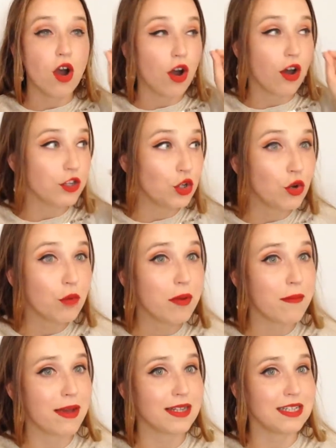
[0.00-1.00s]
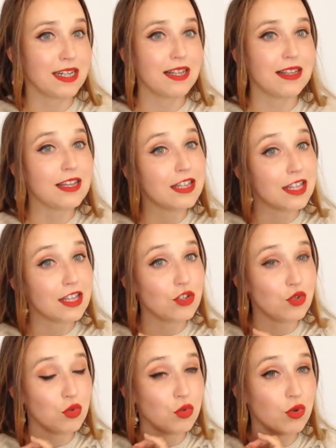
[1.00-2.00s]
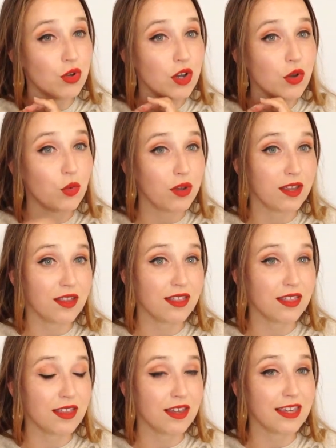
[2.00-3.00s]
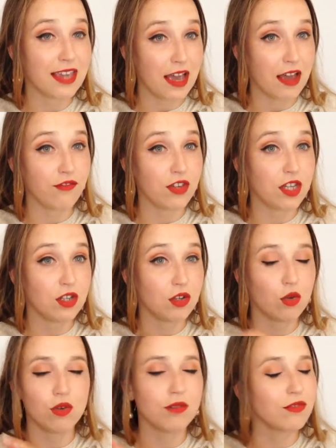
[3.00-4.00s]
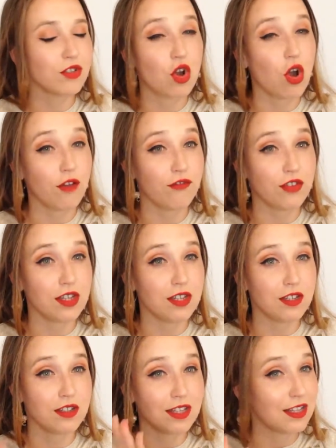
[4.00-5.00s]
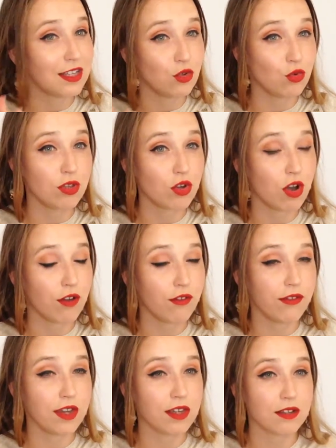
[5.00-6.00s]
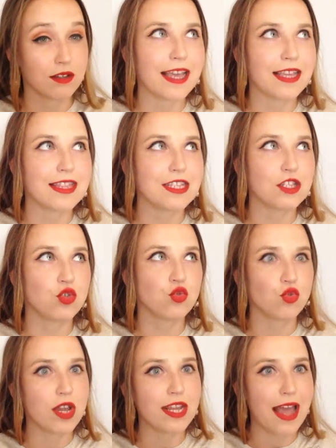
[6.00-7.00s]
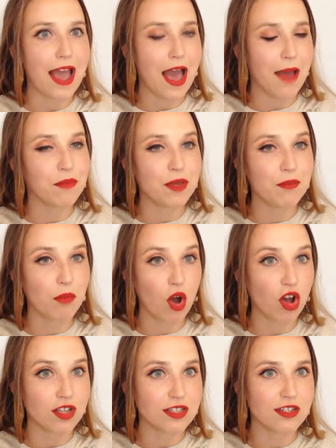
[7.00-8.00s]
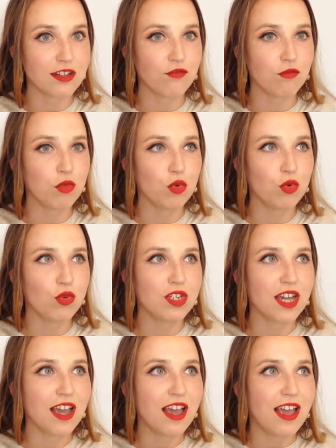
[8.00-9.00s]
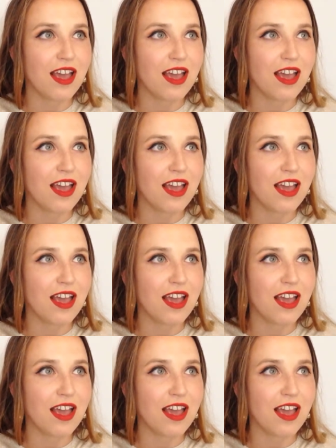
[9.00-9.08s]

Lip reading: on yerba mate than they do with caffeine or coffee. Like this great happy positive mood